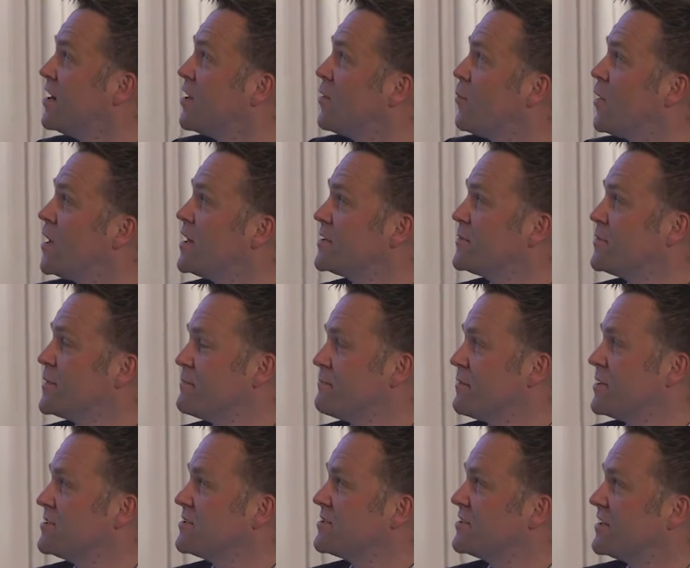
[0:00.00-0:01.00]
Why do we
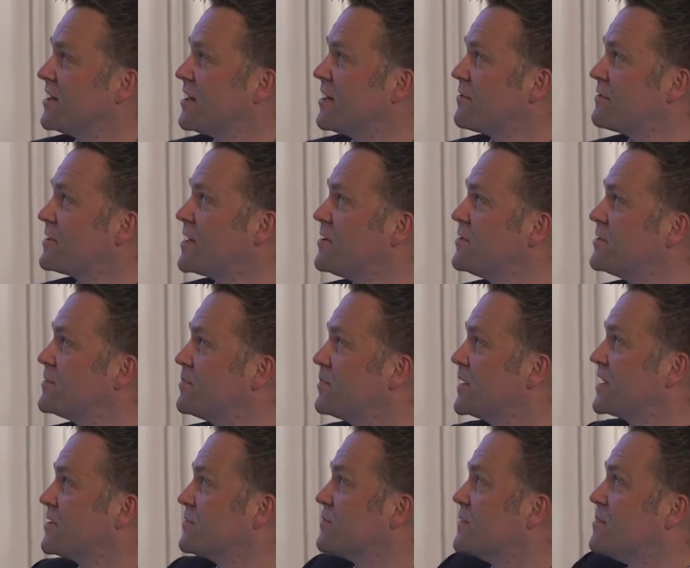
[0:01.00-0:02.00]
run scenarios?
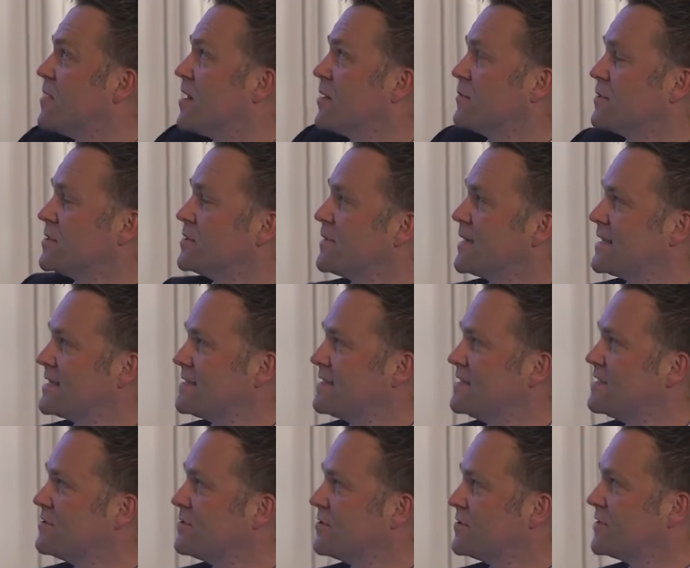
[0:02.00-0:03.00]
Because we might want to ask
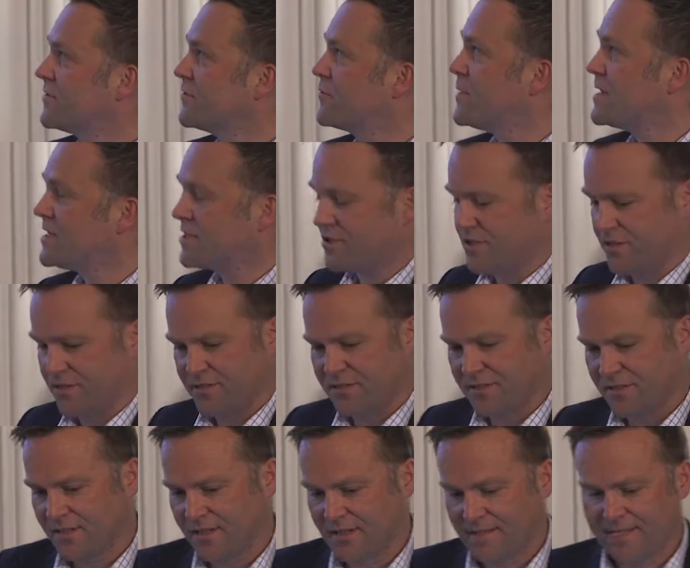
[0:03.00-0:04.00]
these sorts of
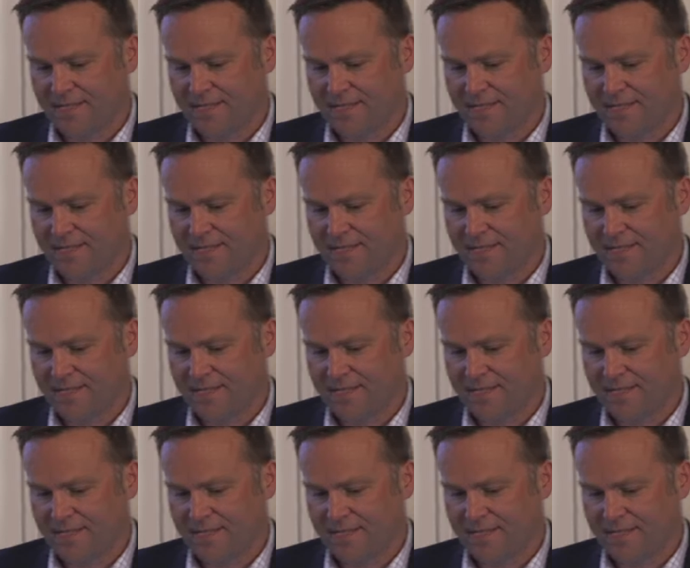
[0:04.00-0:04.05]
questions.